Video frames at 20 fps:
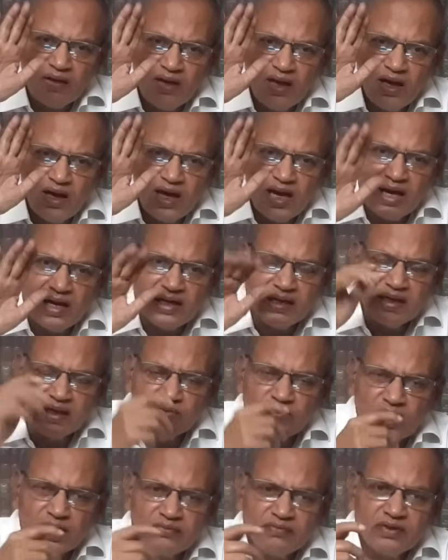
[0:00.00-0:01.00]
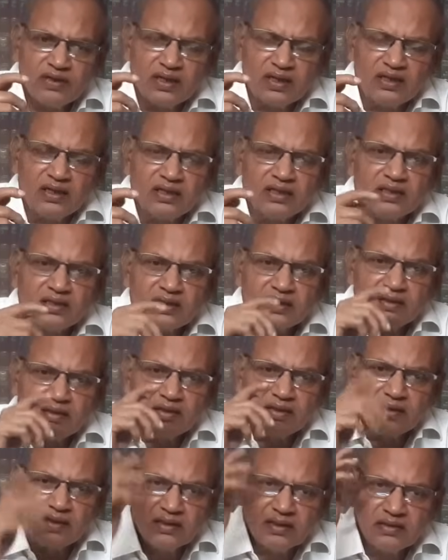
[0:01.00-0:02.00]
And in one word,
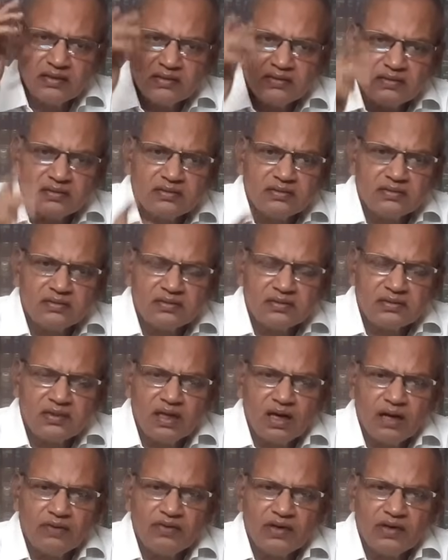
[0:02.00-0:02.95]
Darwin